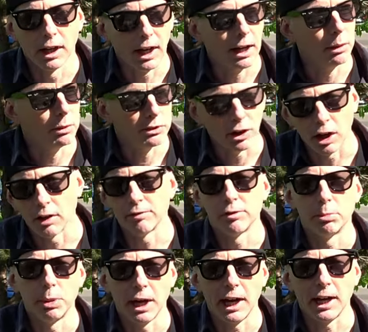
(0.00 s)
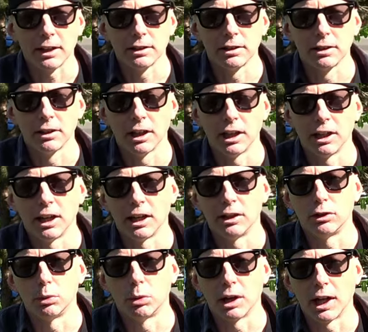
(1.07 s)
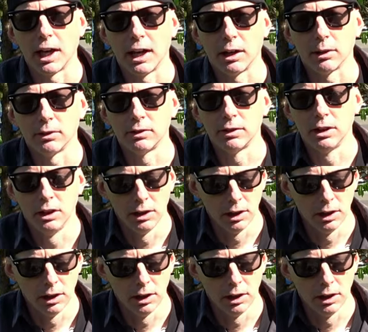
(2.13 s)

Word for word: I was off the path and headed toward a house.